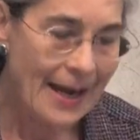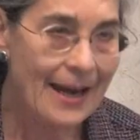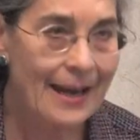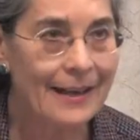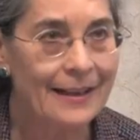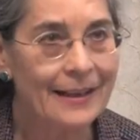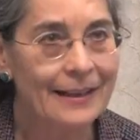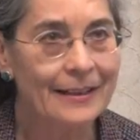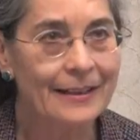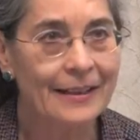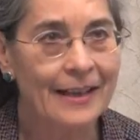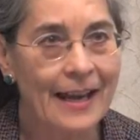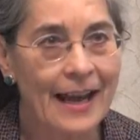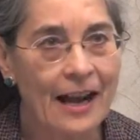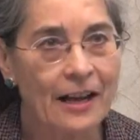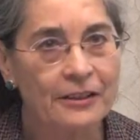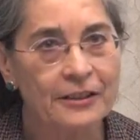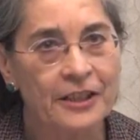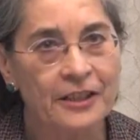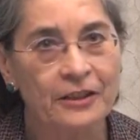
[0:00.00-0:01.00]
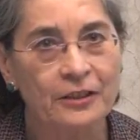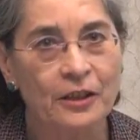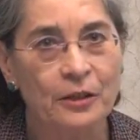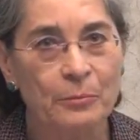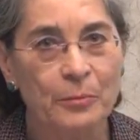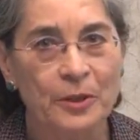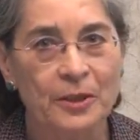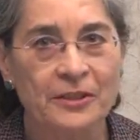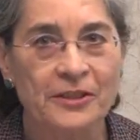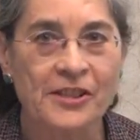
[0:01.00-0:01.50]
An
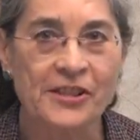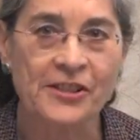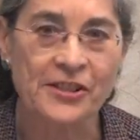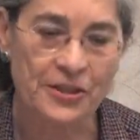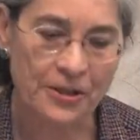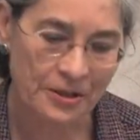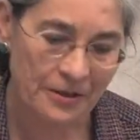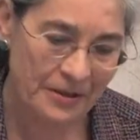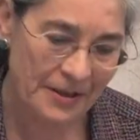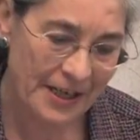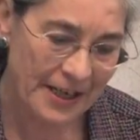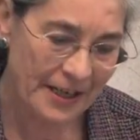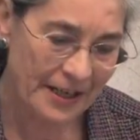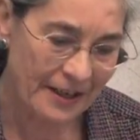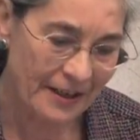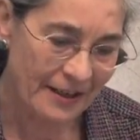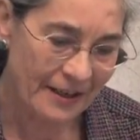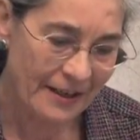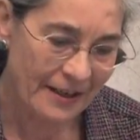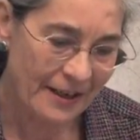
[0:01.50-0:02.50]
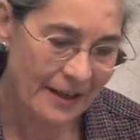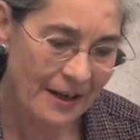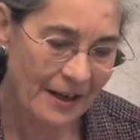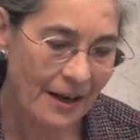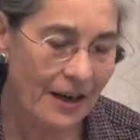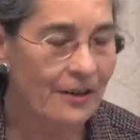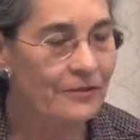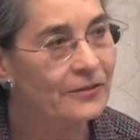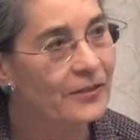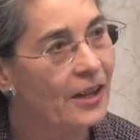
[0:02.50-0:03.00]
incalculable stirring
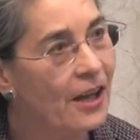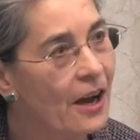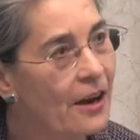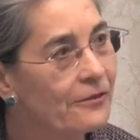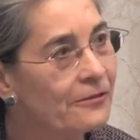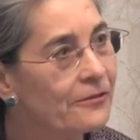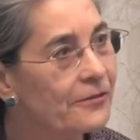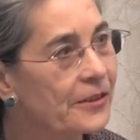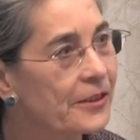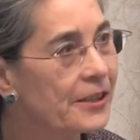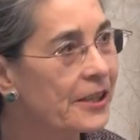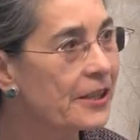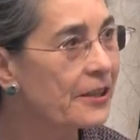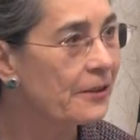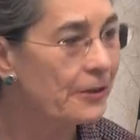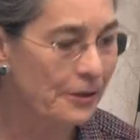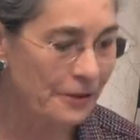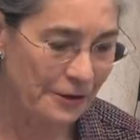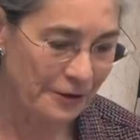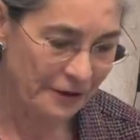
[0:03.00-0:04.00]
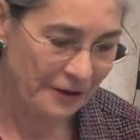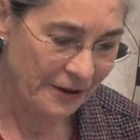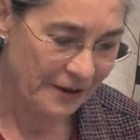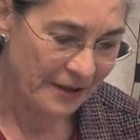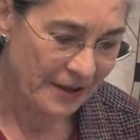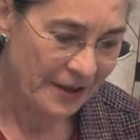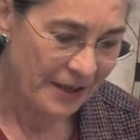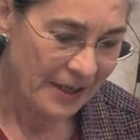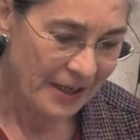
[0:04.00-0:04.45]
of love for the earth